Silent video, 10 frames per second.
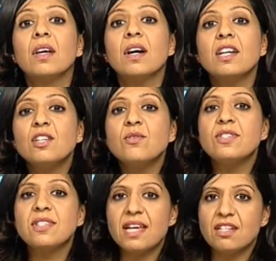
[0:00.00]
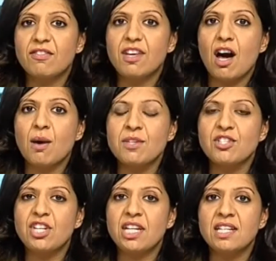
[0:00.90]
A new state-of-the-art
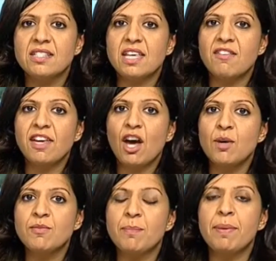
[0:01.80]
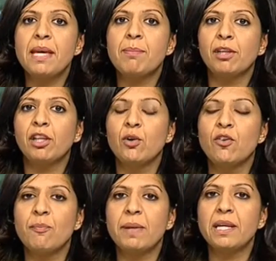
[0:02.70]
machine is giving hope to people who
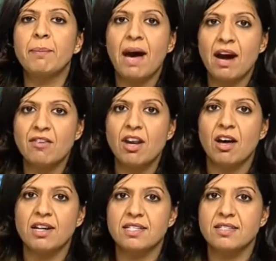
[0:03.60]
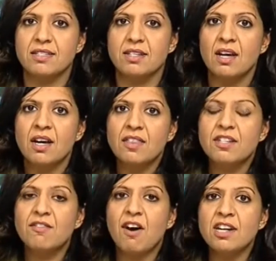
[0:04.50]
have been paralysed. The
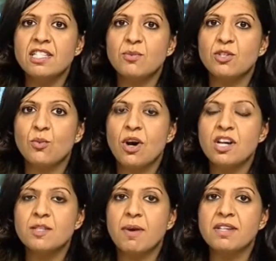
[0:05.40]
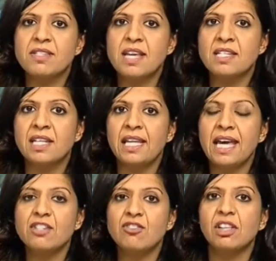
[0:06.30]
device, which works by sending
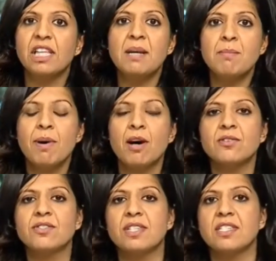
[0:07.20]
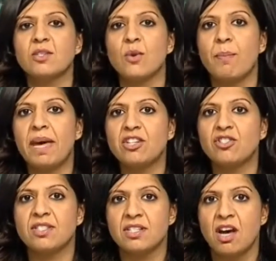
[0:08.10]
electrical impulses to a
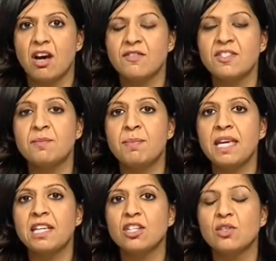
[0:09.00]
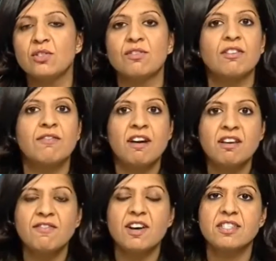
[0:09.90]
patient's nerves, is being used for the very
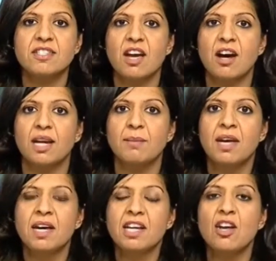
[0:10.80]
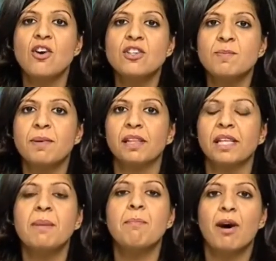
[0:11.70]
first time at a hospital
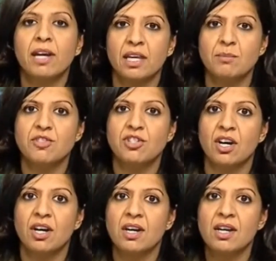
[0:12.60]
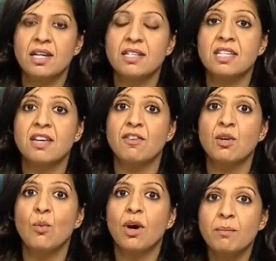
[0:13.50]
in Buckinghamshire. It has
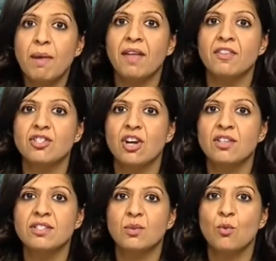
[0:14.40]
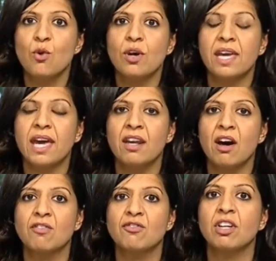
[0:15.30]
given one man the chance to walk again
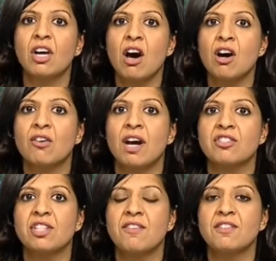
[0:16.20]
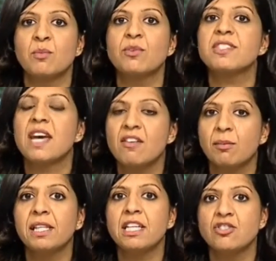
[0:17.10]
after a car crash left him with
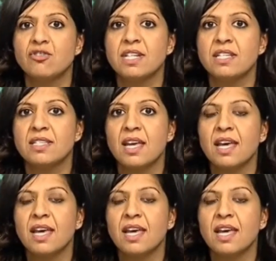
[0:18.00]
terrible injuries.